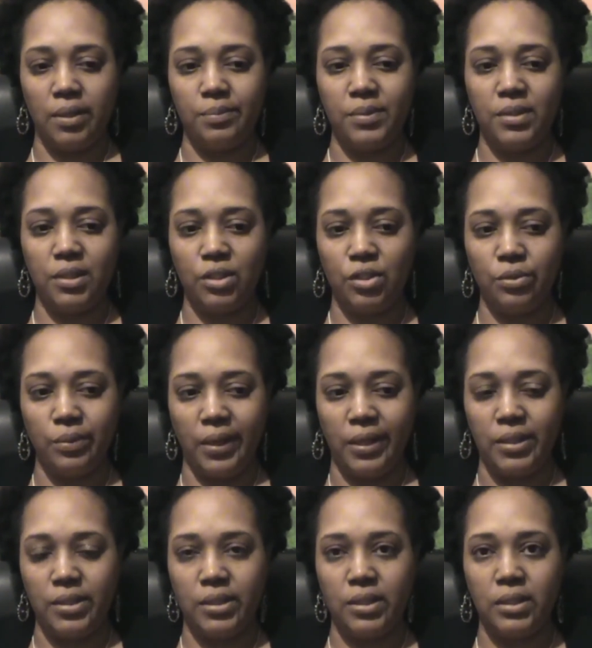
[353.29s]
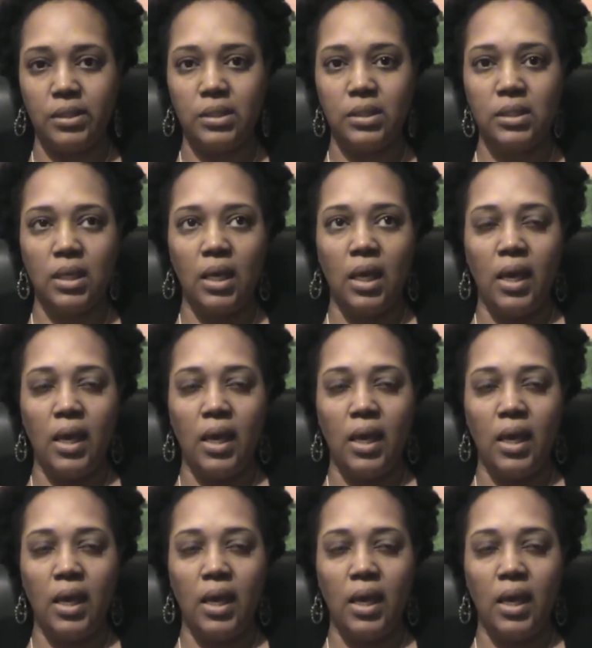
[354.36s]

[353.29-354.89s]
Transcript: situations.